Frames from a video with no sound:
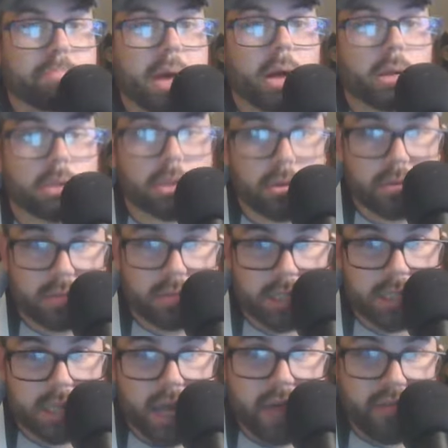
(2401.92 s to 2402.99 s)

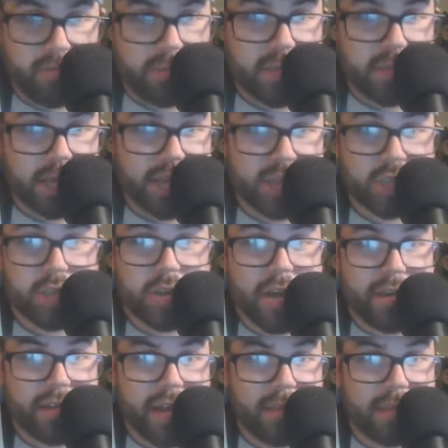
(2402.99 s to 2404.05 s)
belters of a PK
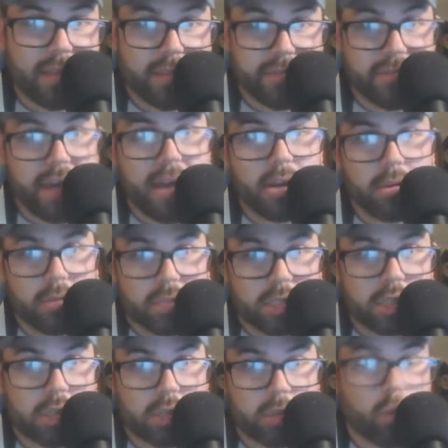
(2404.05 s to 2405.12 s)
shootout. I mean, the final
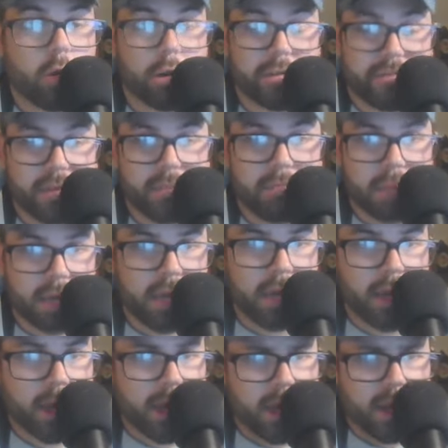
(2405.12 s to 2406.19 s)
is just one of them, but
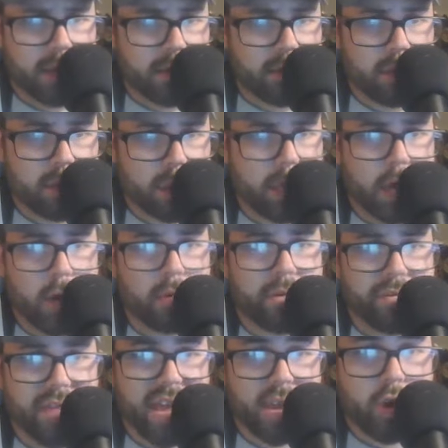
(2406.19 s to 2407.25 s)
Leon
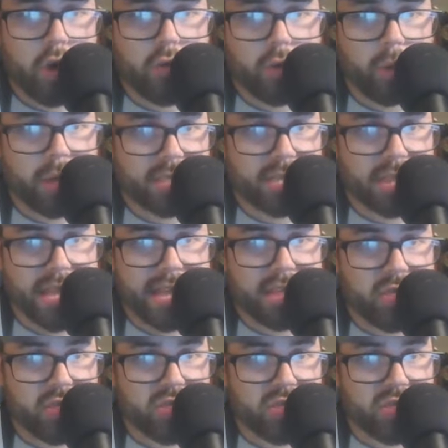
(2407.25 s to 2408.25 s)
and Vancouver went to like